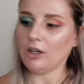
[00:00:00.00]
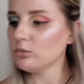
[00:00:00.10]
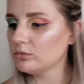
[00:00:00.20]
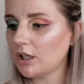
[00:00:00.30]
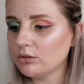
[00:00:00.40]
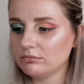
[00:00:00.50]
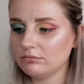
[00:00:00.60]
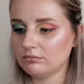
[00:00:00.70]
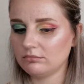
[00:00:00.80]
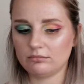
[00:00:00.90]
Oh no.
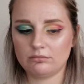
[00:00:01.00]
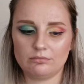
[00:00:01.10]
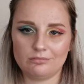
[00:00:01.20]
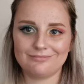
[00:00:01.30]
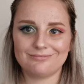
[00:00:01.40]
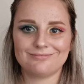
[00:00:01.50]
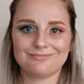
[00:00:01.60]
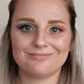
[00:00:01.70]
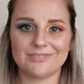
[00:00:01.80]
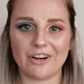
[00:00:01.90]

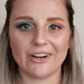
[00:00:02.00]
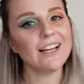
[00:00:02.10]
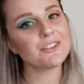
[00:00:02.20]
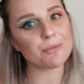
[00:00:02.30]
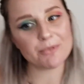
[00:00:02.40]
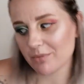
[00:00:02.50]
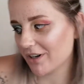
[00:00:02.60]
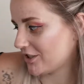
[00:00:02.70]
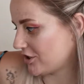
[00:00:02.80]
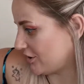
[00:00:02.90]
Sorry, I dropped a
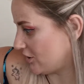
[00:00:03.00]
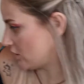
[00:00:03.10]
brush.